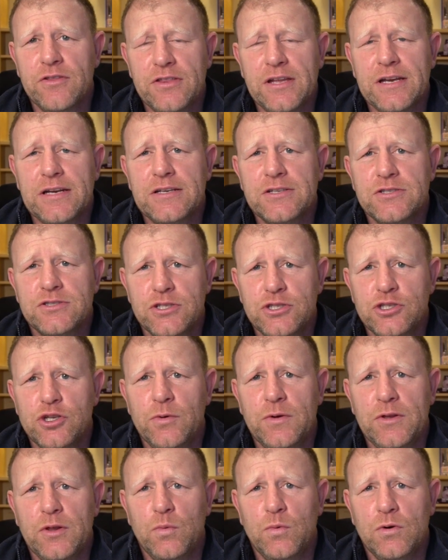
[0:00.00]
things to
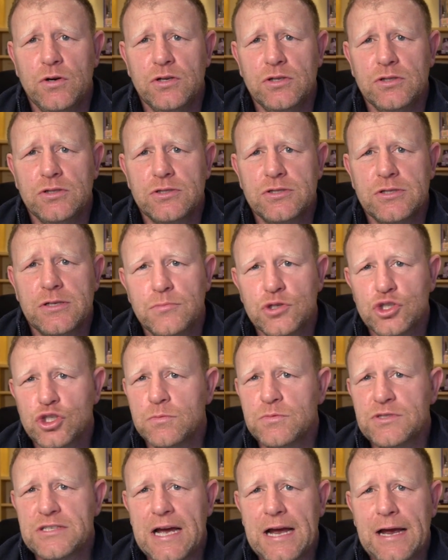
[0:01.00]
do in the world. But
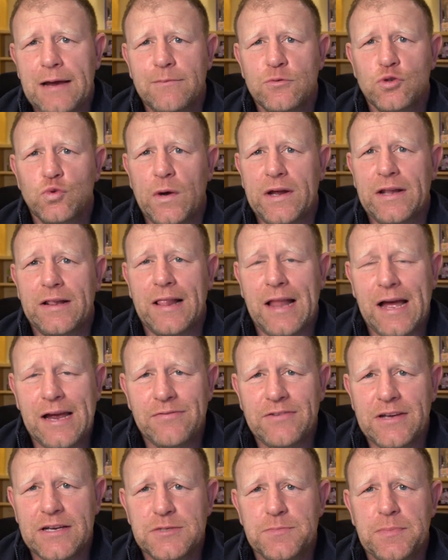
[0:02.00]
sometimes when
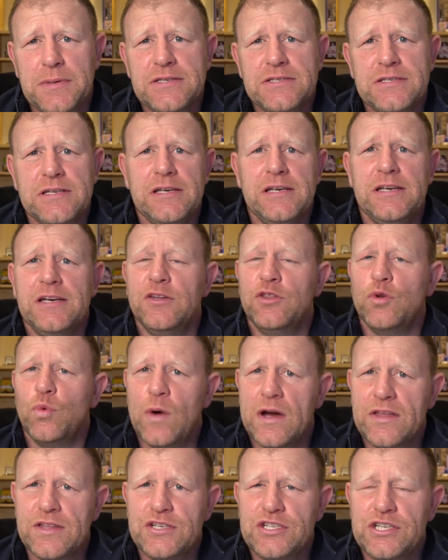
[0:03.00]
life gets busy and the
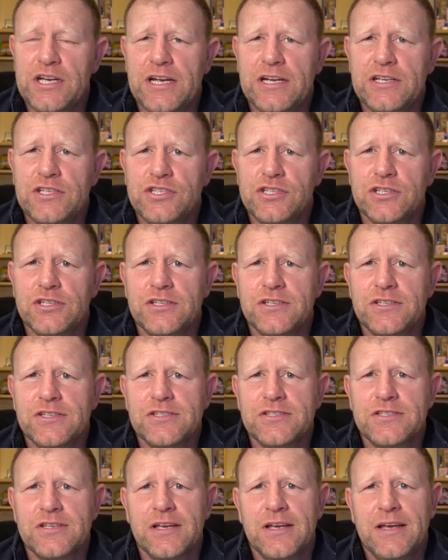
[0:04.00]
weather
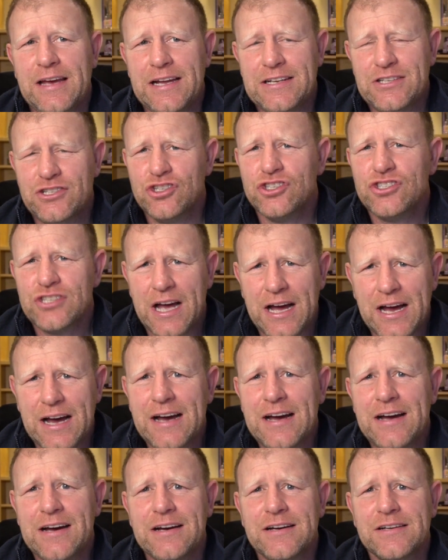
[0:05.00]
changes, it's just
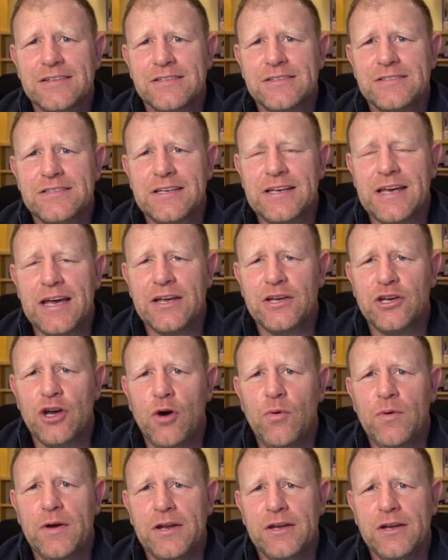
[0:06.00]
hard to get
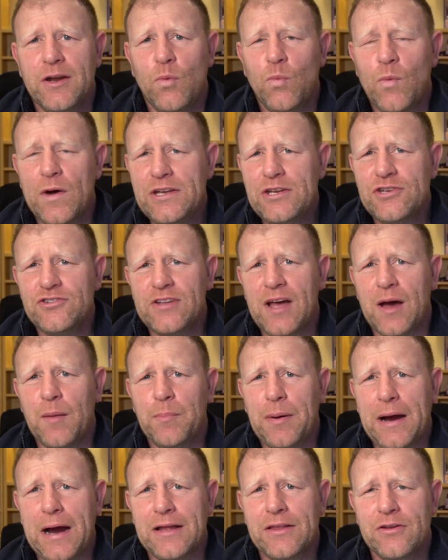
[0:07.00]
going. And when you
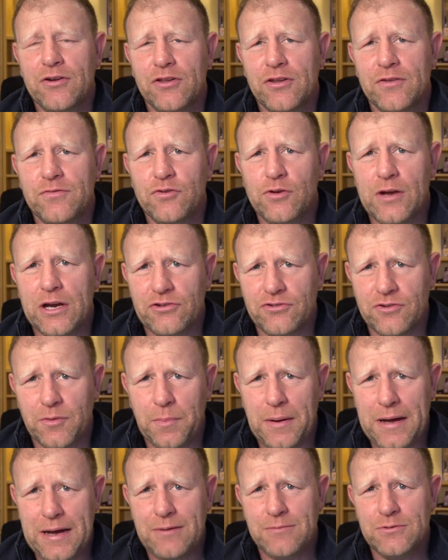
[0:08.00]
start piling on the few extra
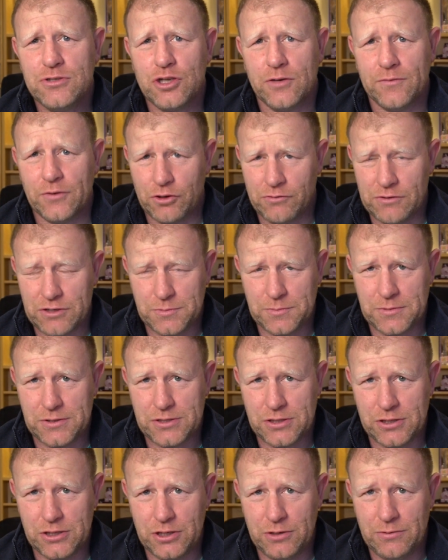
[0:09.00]
pounds over
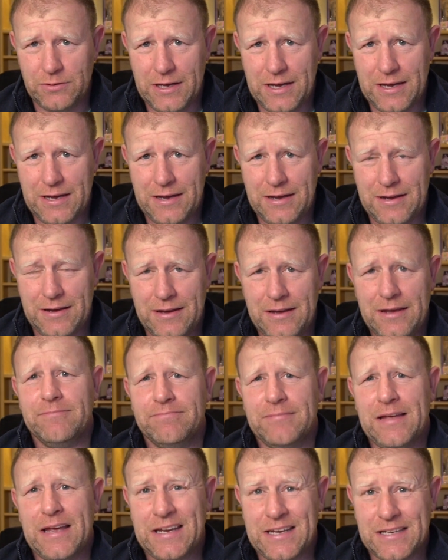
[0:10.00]
Christmas and New Year,
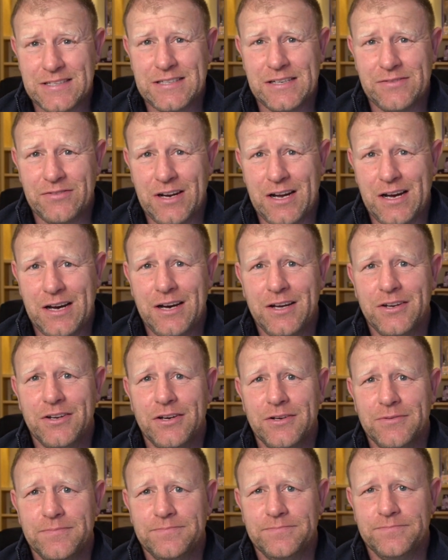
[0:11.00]
it gets even
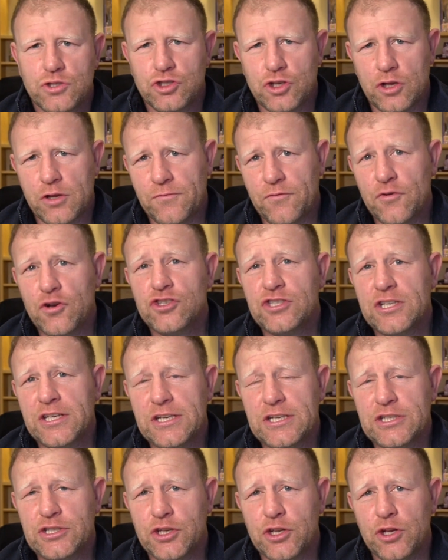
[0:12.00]
harder. So the first thing you need to